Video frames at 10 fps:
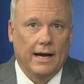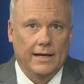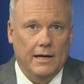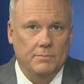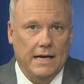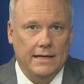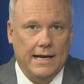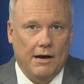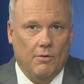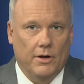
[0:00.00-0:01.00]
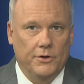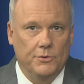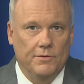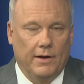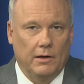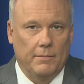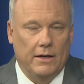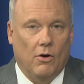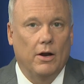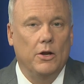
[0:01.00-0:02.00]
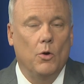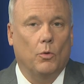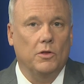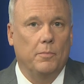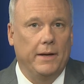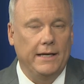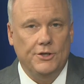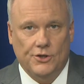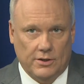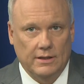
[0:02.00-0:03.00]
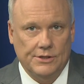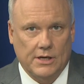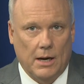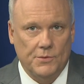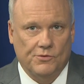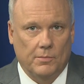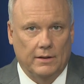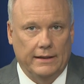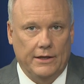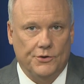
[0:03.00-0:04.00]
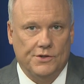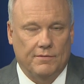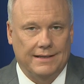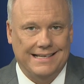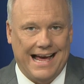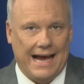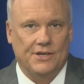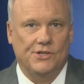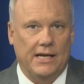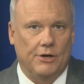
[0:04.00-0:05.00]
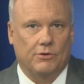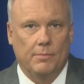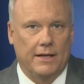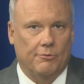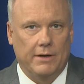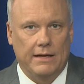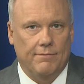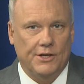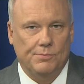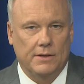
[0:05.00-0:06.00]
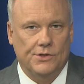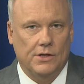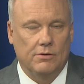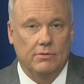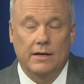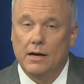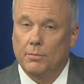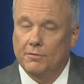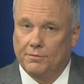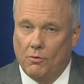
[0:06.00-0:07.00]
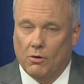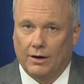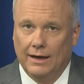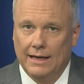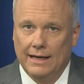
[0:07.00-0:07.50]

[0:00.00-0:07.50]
An update now on new development on North Beach. This comes from the leaders of the Tax Increment Reinvestment Zone number four.